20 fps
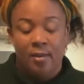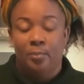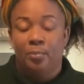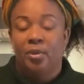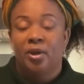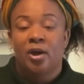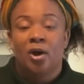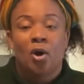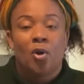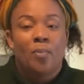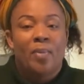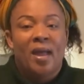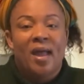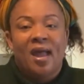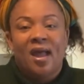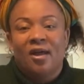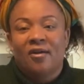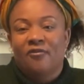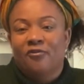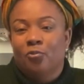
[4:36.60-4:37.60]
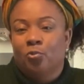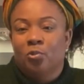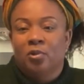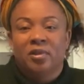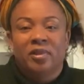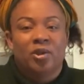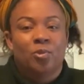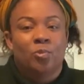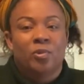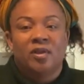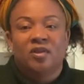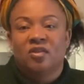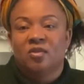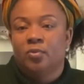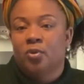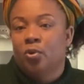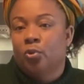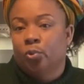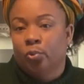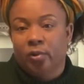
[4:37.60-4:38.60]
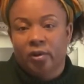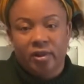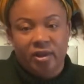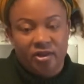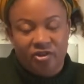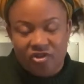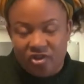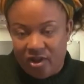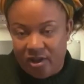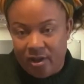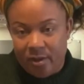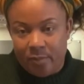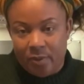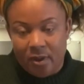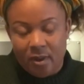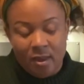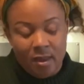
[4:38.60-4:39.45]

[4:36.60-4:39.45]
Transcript: Big old bag, really reasonable, really cheap.